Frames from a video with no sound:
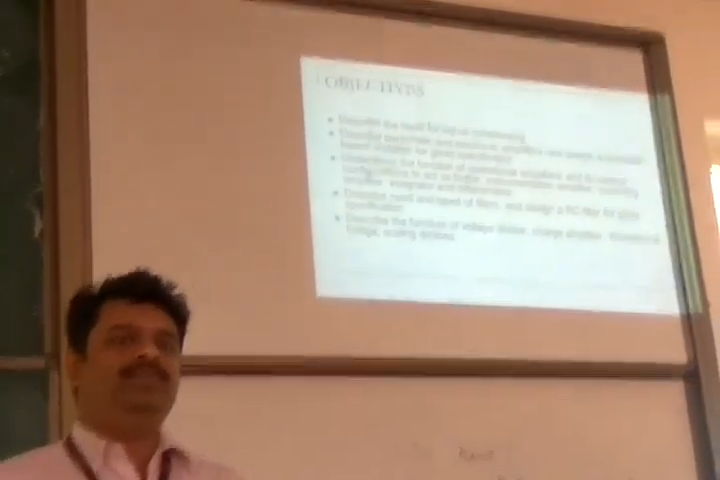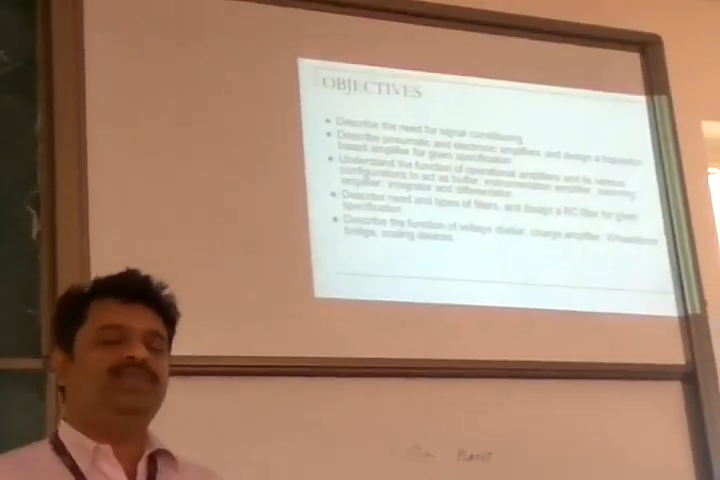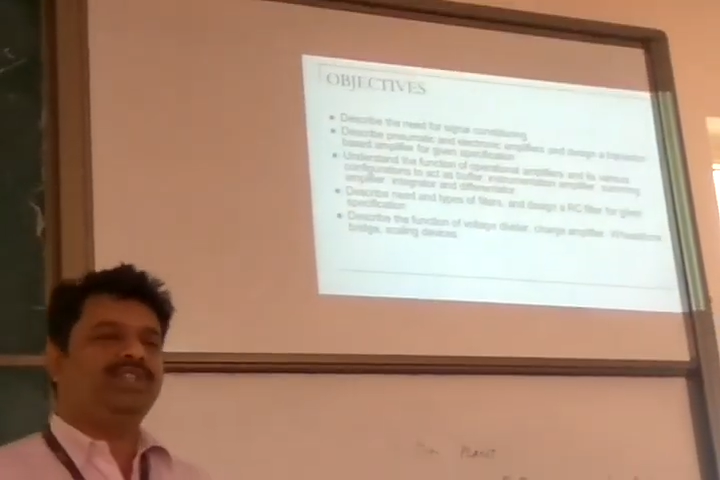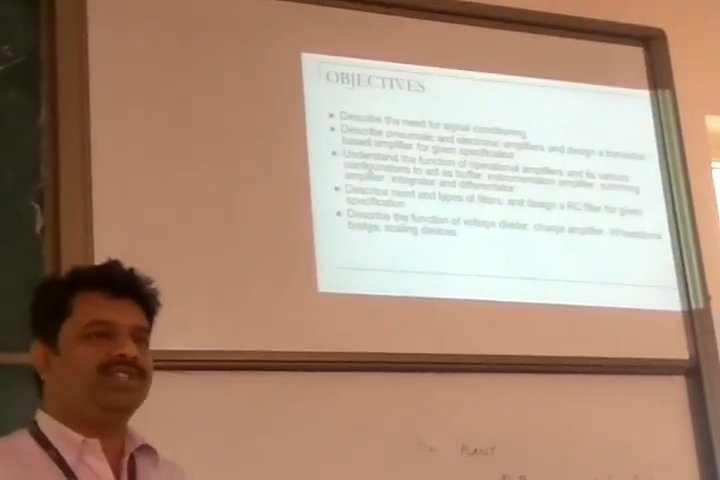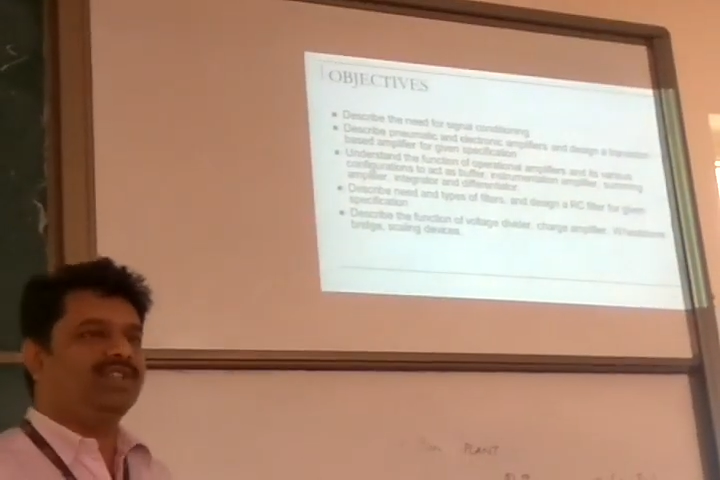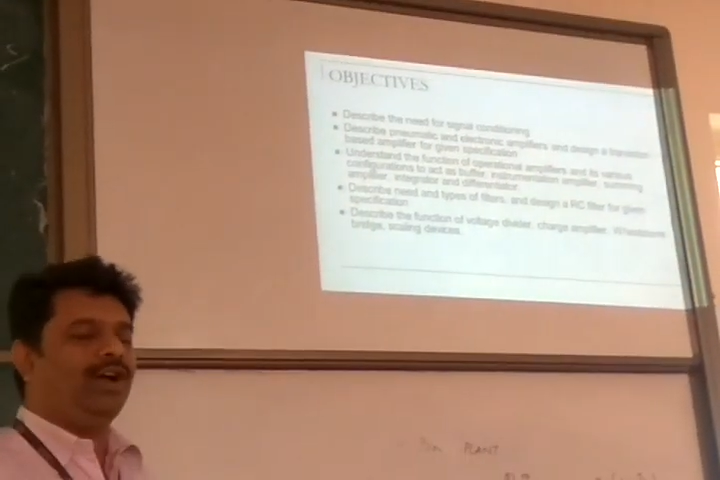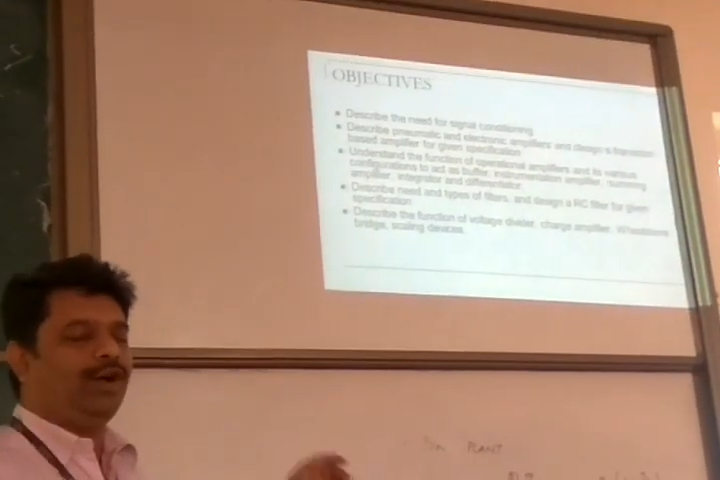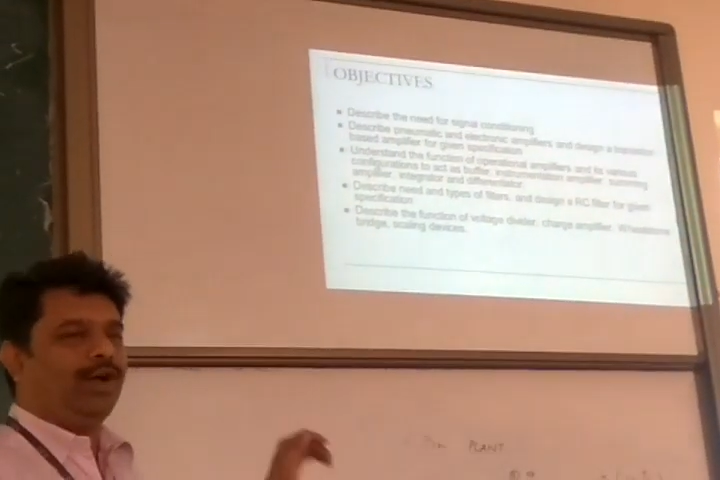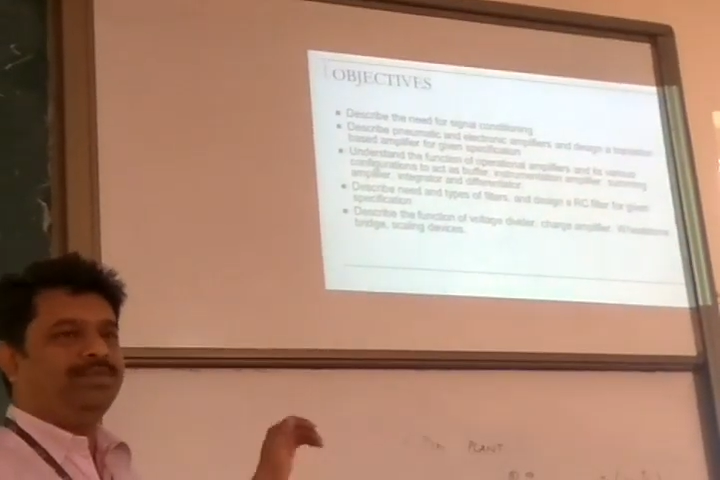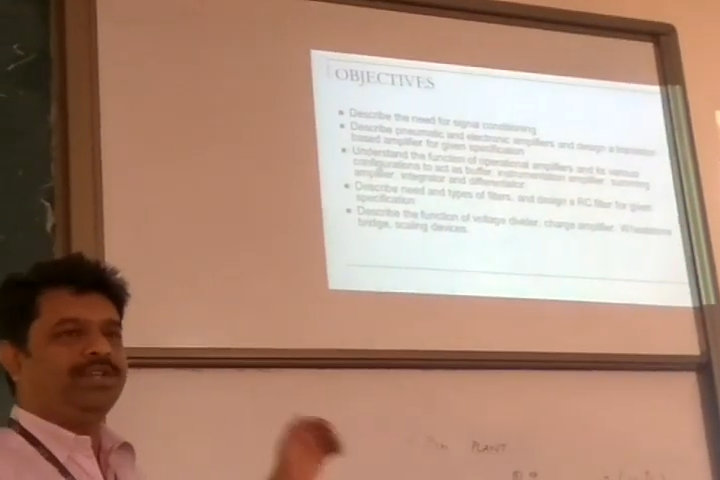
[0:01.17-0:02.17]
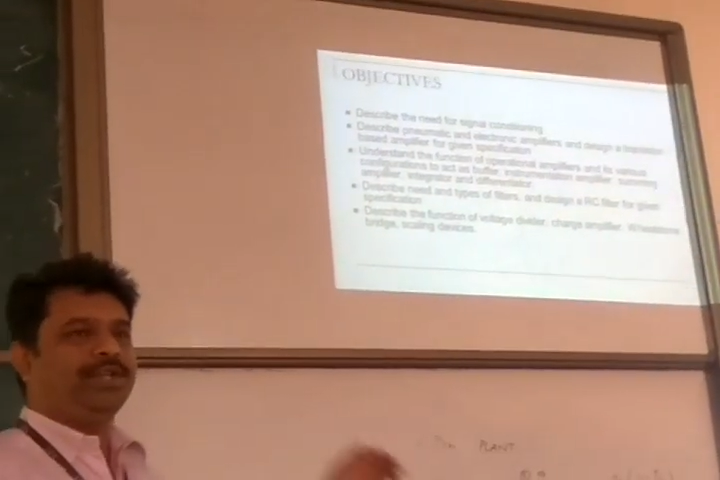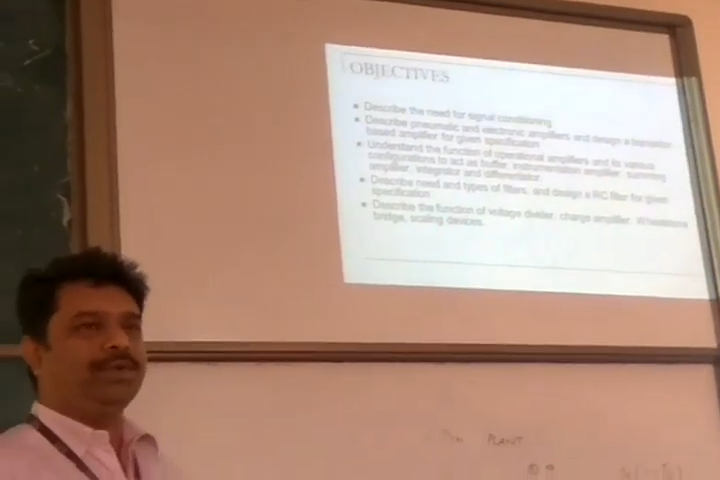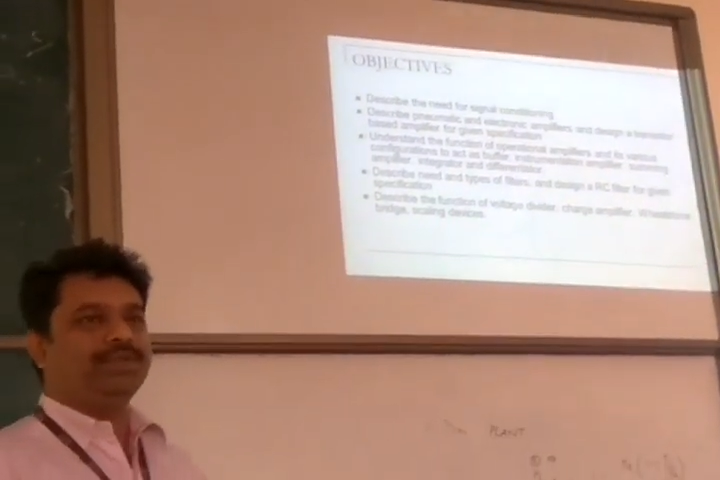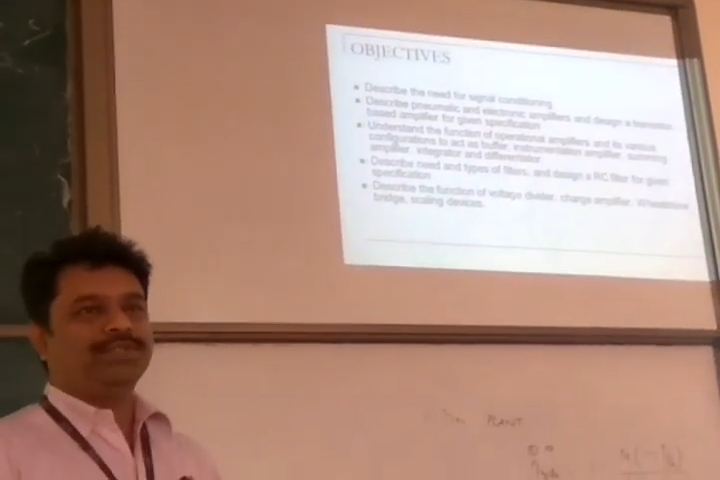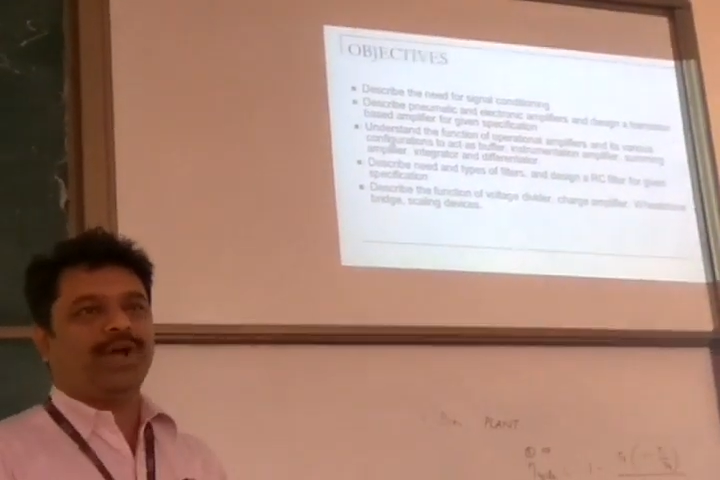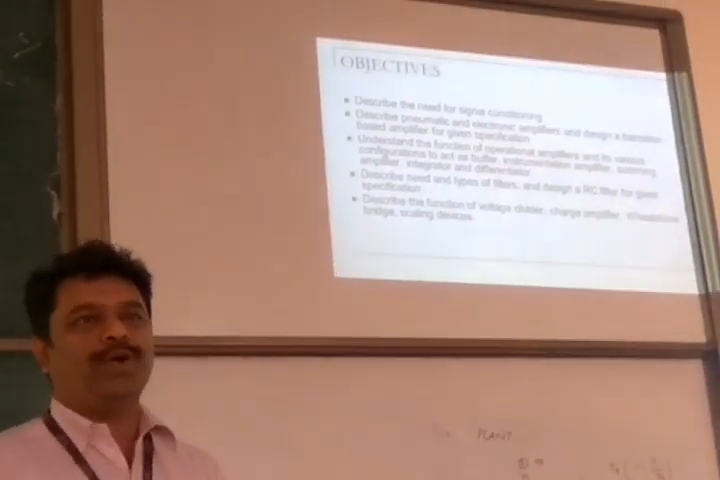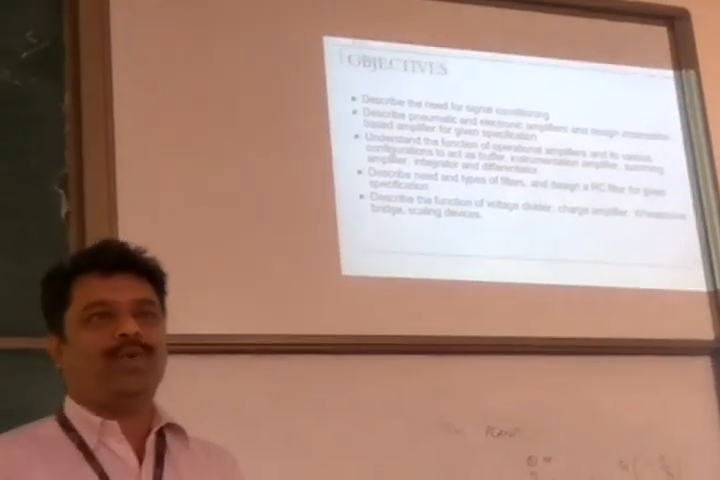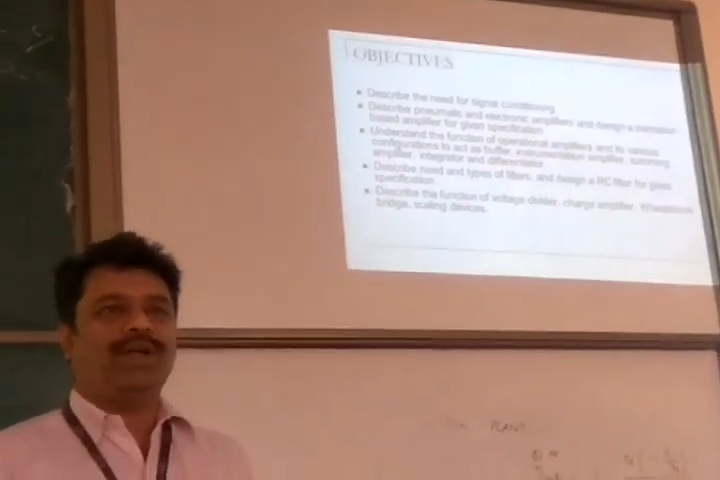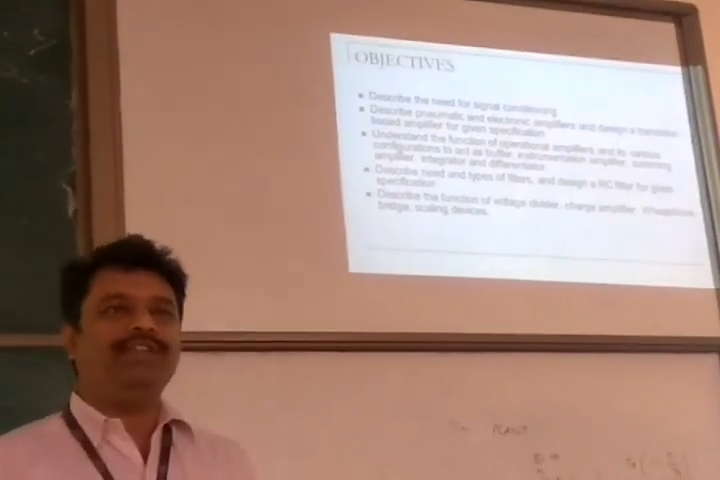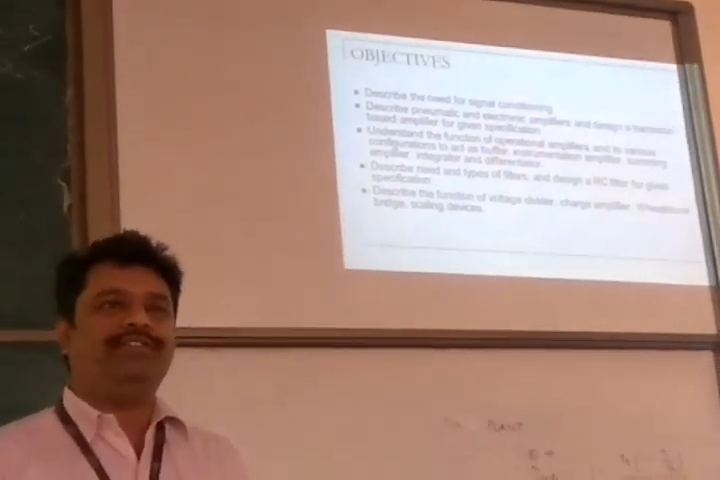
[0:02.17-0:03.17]
this objective is not
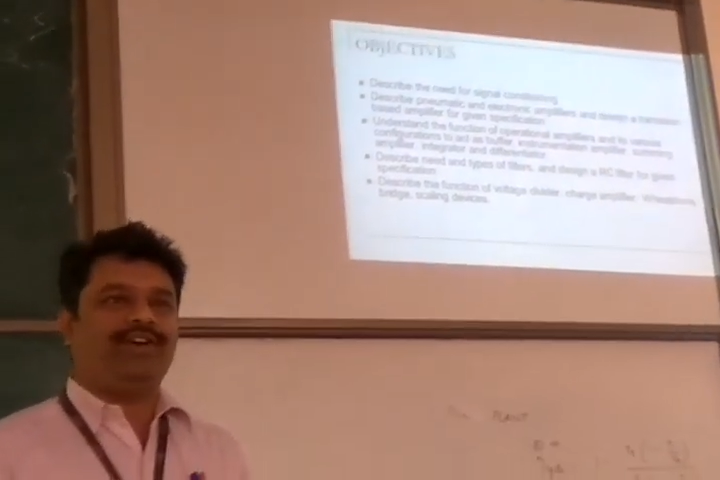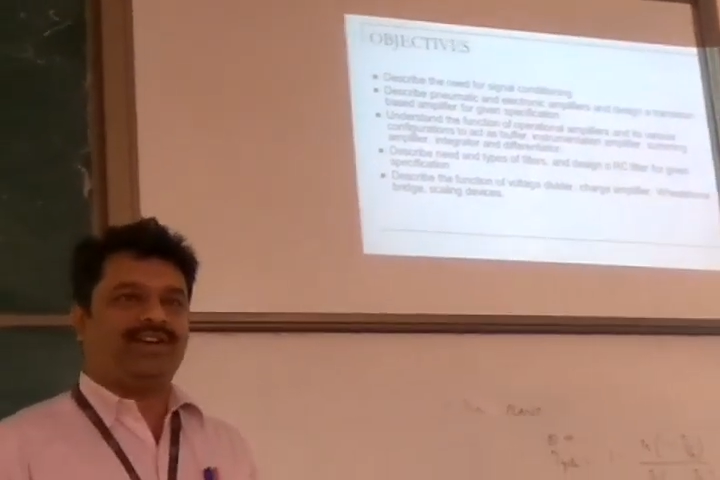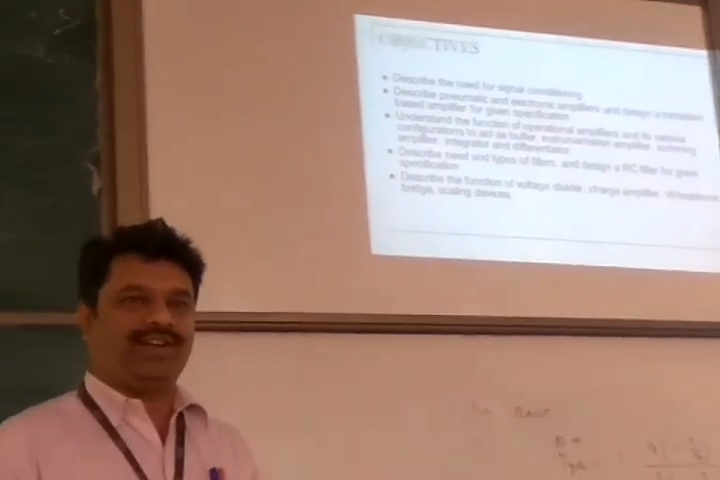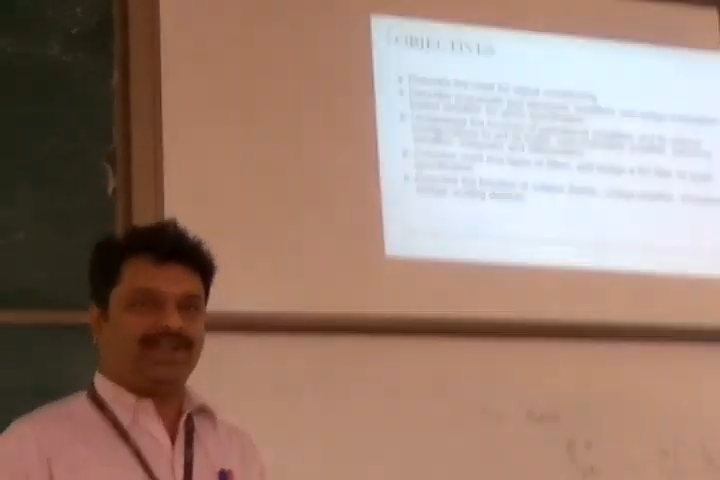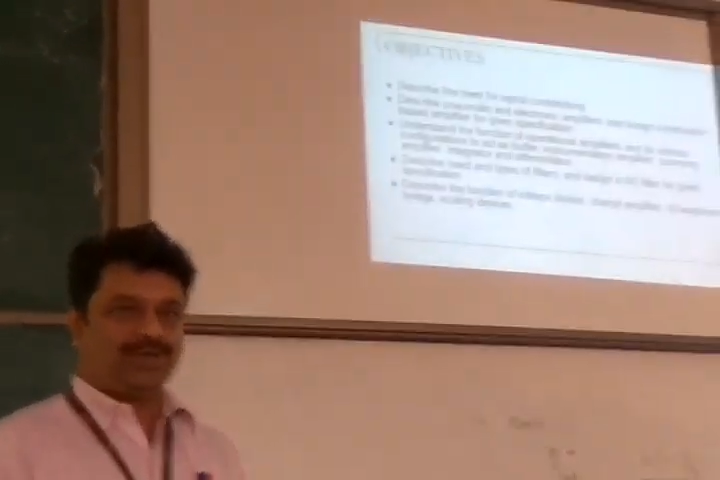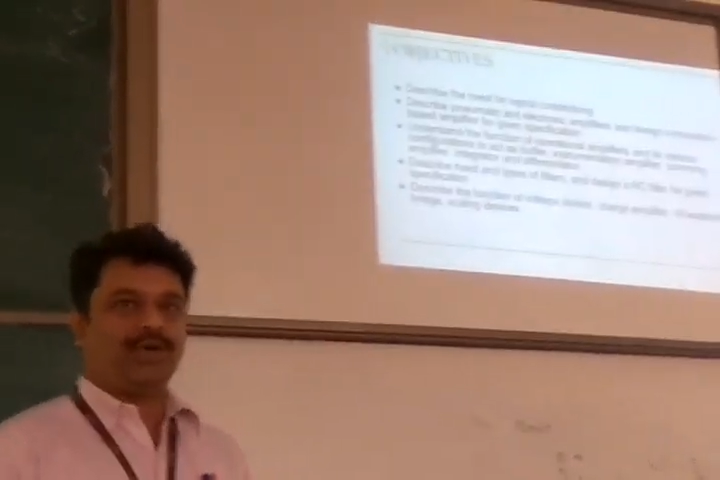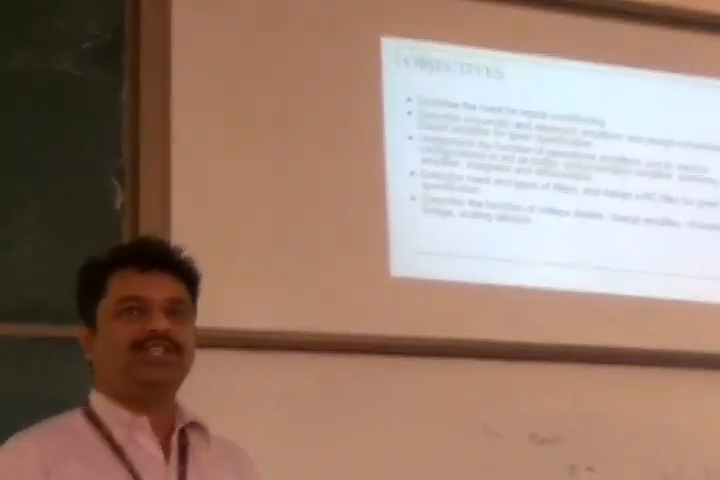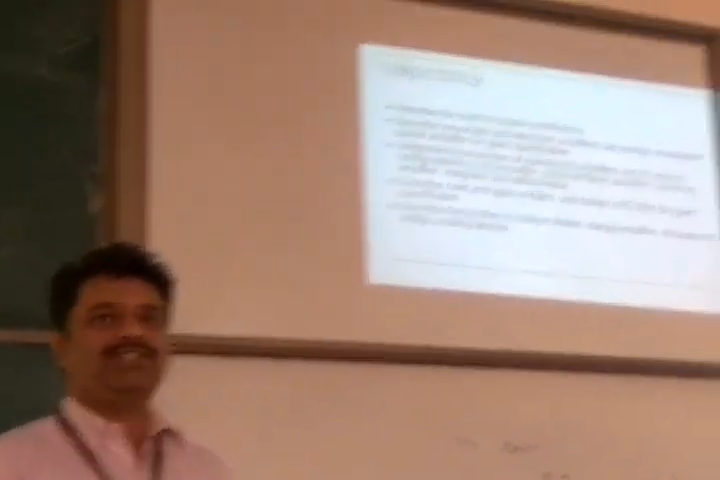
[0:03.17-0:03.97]
only for today's